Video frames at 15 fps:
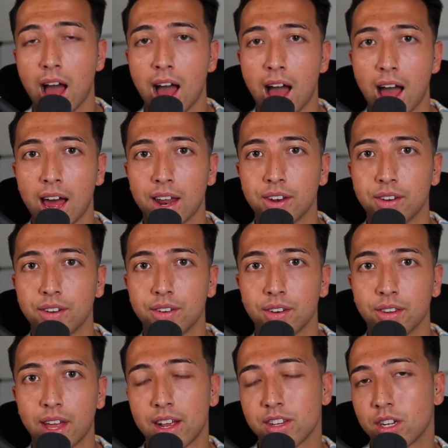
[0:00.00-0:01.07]
And
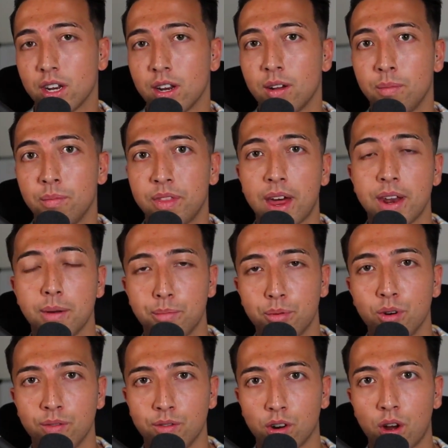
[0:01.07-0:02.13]
that's going to then
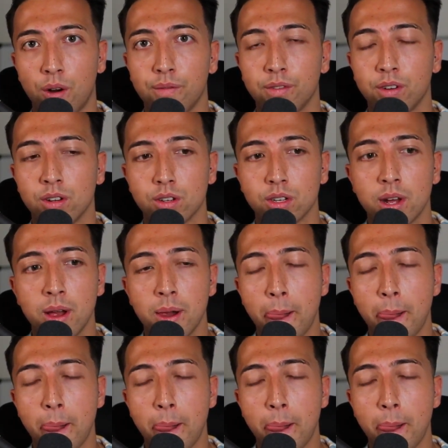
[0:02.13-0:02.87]
improve your confidence.